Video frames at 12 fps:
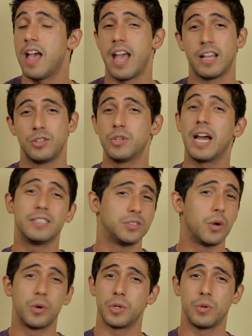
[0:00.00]
And you guys
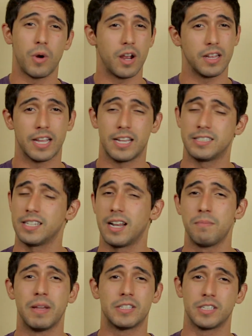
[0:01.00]
know who you are. Like I said,
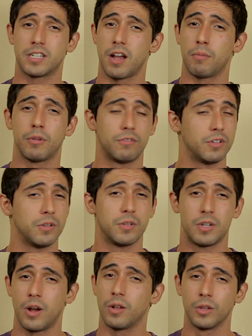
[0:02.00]
I mentioned a couple of you,
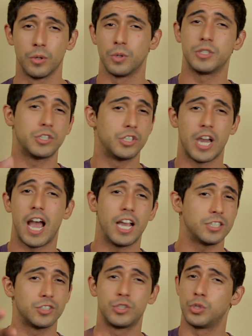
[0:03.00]
you know, Lewis,
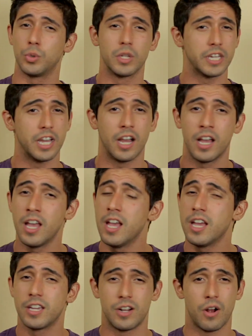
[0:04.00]
Josh, Julia,
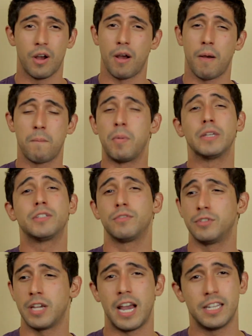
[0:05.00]
you know, a, a bunch of
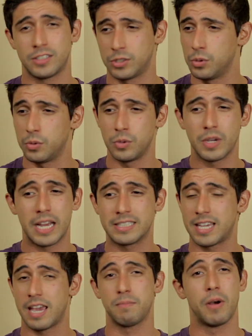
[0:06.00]
you guys. You, you guys
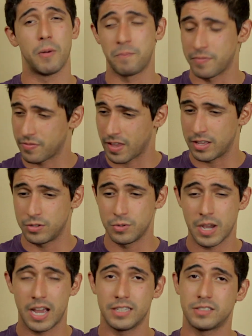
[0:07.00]
came up and you
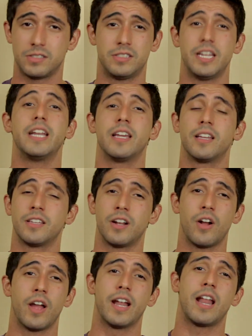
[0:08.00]
guys did it, you
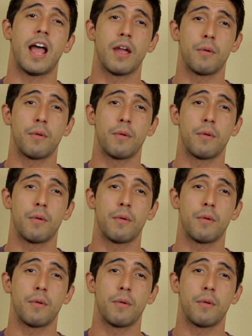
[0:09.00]
know, and I